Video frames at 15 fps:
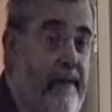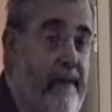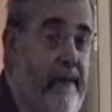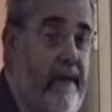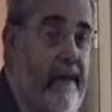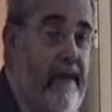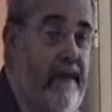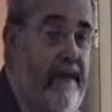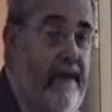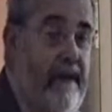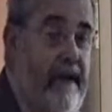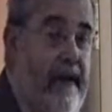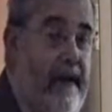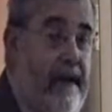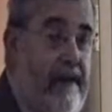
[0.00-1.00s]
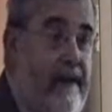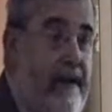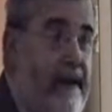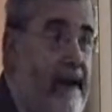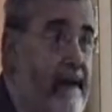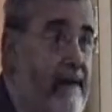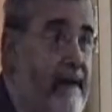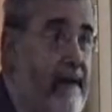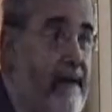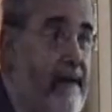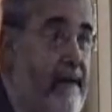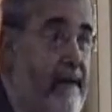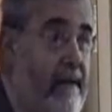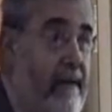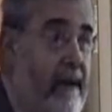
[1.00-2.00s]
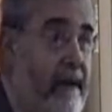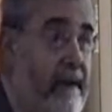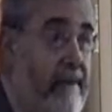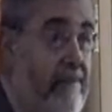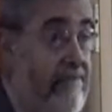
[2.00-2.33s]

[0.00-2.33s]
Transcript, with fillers: from the lesson you got here on how to record the bite.